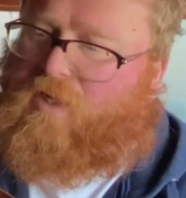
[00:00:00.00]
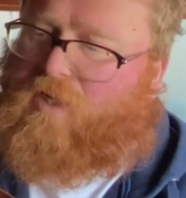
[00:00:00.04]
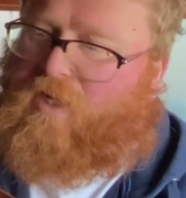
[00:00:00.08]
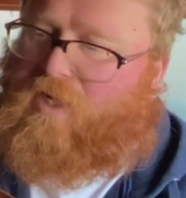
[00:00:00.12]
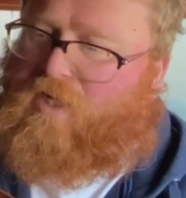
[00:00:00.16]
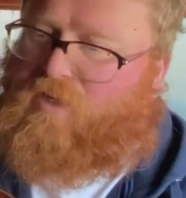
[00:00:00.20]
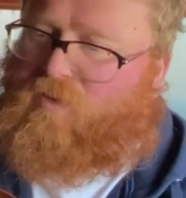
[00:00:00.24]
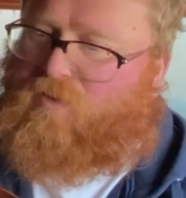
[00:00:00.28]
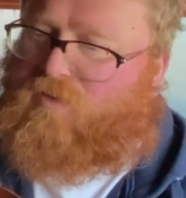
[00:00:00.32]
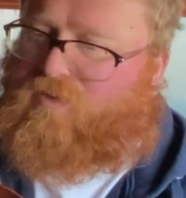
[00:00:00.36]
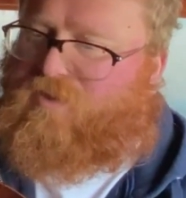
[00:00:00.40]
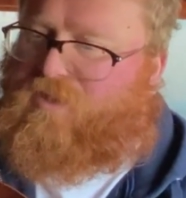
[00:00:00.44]

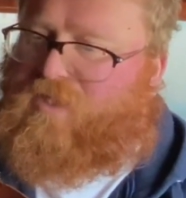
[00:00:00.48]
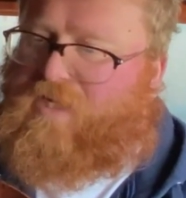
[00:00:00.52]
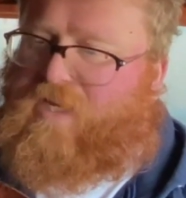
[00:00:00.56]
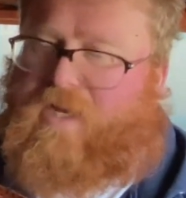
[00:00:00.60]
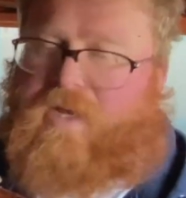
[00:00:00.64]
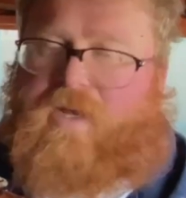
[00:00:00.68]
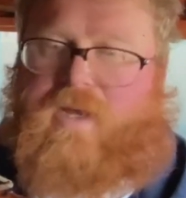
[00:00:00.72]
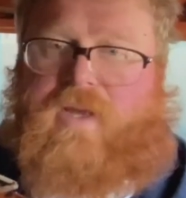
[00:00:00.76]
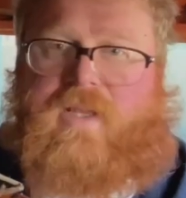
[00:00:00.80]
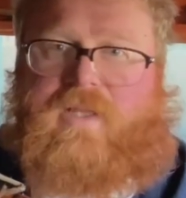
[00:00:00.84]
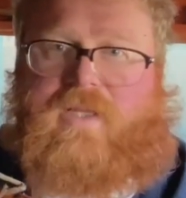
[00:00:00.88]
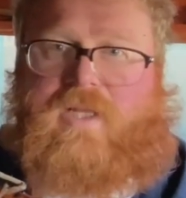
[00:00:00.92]
You want to
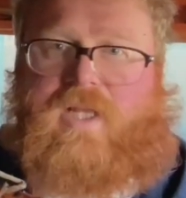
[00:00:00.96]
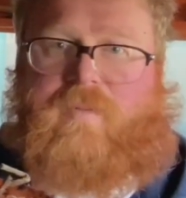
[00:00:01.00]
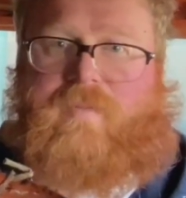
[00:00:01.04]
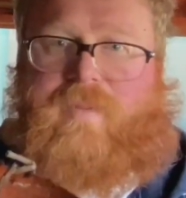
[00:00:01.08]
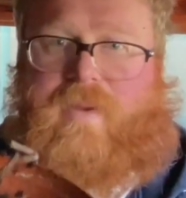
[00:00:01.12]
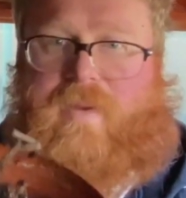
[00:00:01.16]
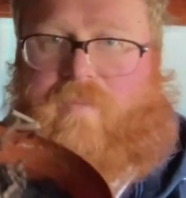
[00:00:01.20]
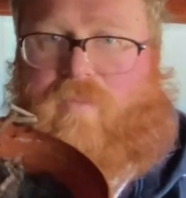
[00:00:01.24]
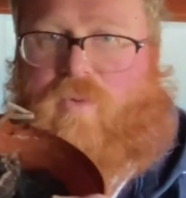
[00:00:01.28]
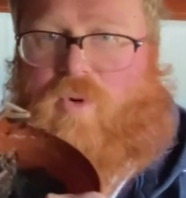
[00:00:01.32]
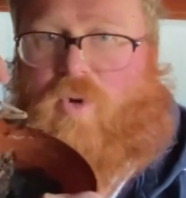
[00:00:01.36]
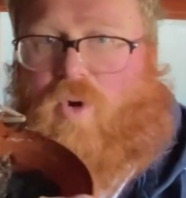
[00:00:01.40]
get a little
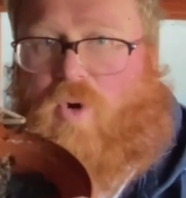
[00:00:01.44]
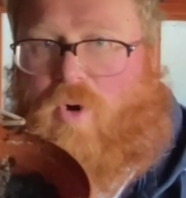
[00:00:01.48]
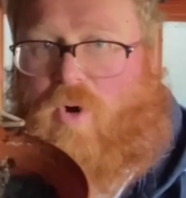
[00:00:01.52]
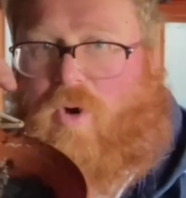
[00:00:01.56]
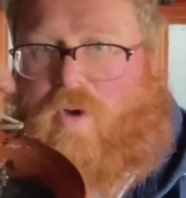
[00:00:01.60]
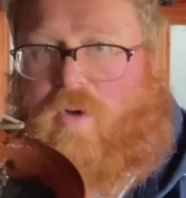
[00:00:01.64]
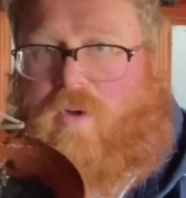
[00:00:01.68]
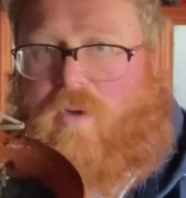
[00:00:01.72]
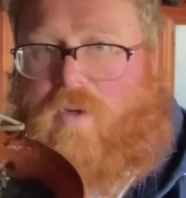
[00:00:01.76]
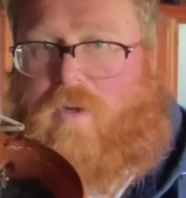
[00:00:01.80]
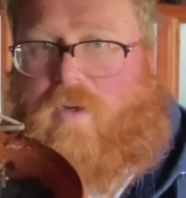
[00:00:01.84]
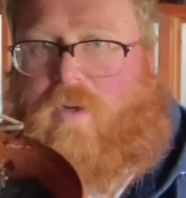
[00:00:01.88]
bit
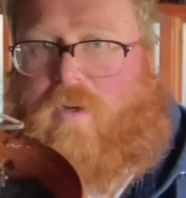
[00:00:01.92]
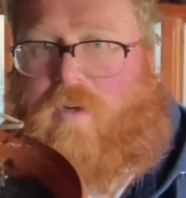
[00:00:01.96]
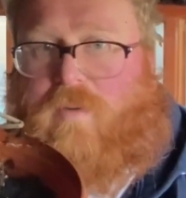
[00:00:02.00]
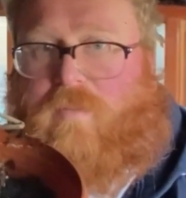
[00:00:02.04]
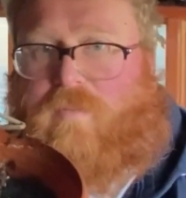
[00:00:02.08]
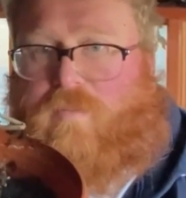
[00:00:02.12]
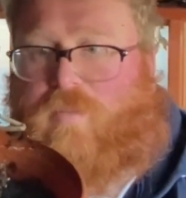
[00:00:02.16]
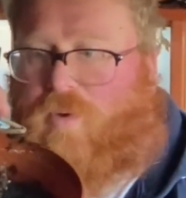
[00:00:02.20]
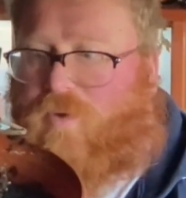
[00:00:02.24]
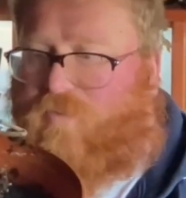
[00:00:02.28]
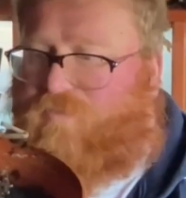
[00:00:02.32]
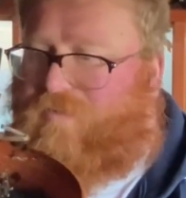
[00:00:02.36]
more
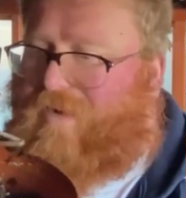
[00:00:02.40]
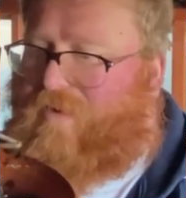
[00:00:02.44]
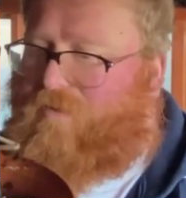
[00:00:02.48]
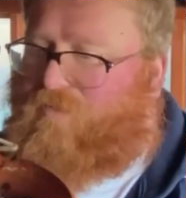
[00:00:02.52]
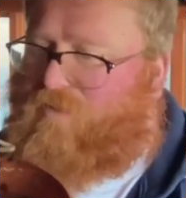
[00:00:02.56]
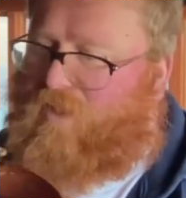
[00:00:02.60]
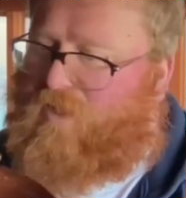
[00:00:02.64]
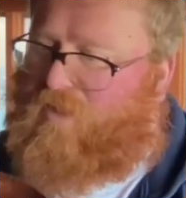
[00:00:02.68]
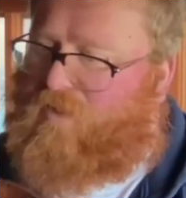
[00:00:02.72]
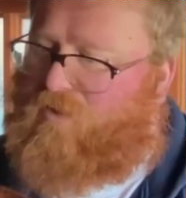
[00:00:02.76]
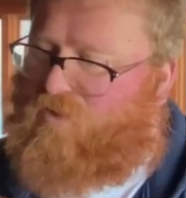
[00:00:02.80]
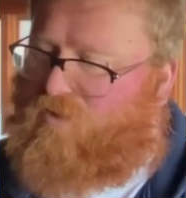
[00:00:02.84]
put
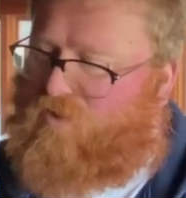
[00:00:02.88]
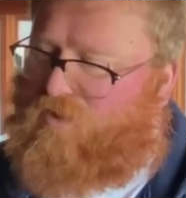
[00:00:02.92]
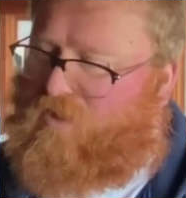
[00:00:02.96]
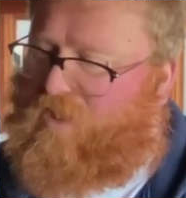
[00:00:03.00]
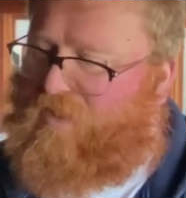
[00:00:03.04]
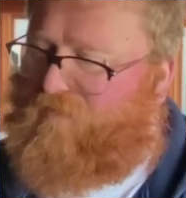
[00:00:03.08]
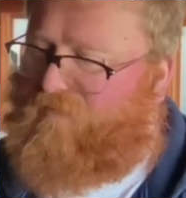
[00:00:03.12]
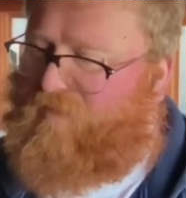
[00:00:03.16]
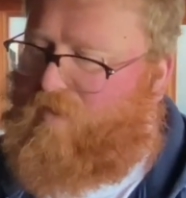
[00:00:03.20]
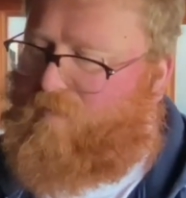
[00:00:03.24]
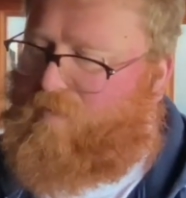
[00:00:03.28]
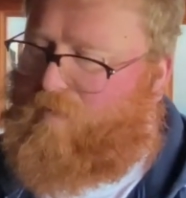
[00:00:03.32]
around it just to
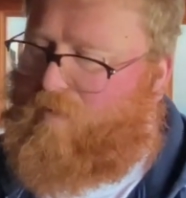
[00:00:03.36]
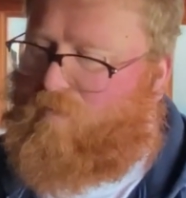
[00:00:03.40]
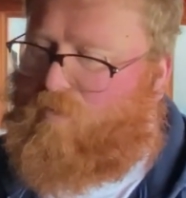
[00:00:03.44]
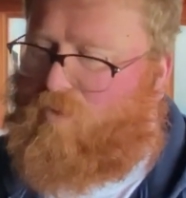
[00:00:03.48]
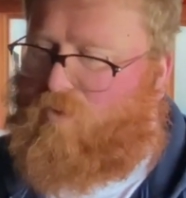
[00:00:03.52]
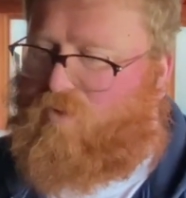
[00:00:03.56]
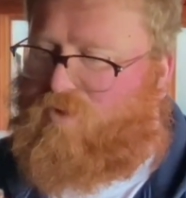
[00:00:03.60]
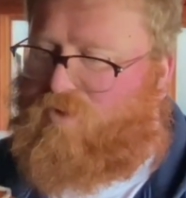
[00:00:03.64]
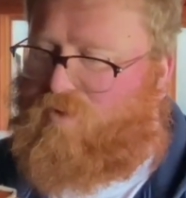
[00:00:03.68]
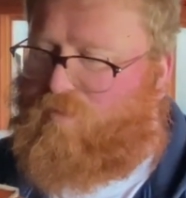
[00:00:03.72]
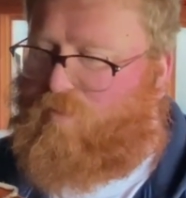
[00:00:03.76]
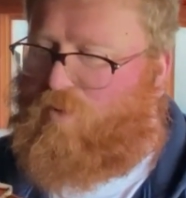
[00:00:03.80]
give it a bit
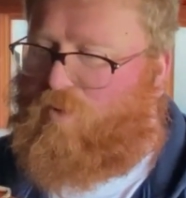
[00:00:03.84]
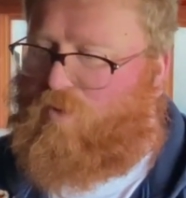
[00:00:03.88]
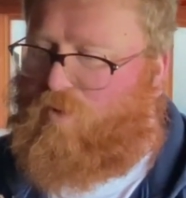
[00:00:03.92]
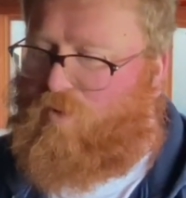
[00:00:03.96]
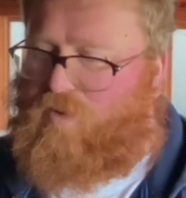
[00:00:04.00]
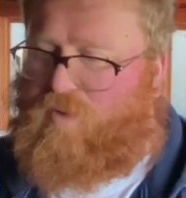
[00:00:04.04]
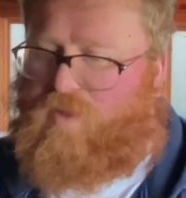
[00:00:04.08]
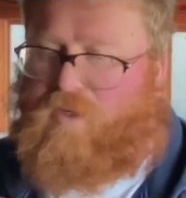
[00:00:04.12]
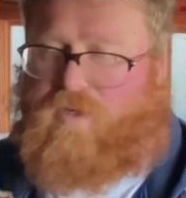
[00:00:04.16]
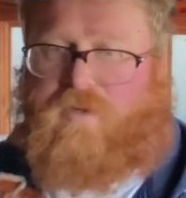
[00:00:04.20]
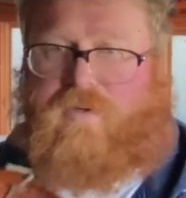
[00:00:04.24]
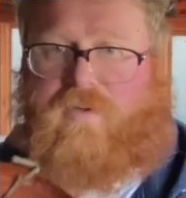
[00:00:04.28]
more
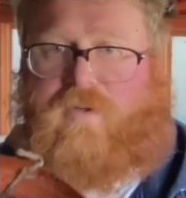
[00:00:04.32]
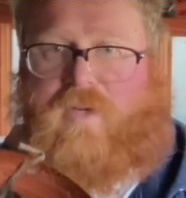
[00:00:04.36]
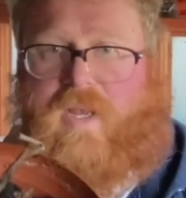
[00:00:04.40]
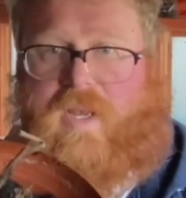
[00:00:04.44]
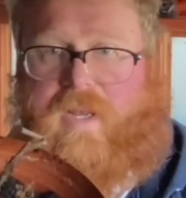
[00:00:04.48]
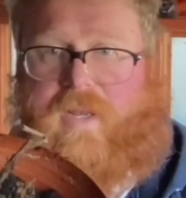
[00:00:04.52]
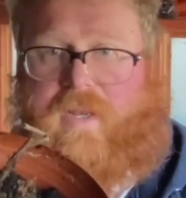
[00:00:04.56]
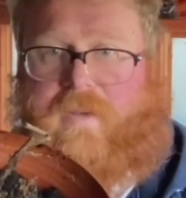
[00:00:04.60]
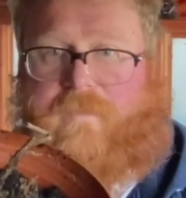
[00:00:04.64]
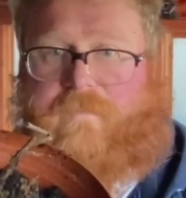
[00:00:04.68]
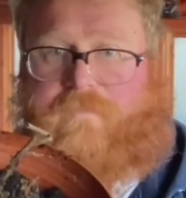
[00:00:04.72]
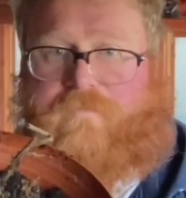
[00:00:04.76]
support
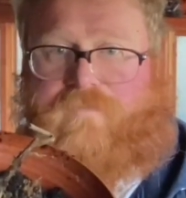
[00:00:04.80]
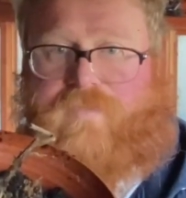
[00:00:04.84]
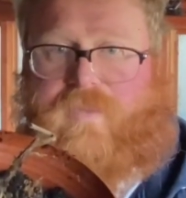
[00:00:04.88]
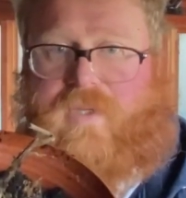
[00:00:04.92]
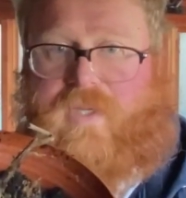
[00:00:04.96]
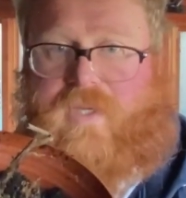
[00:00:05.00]
and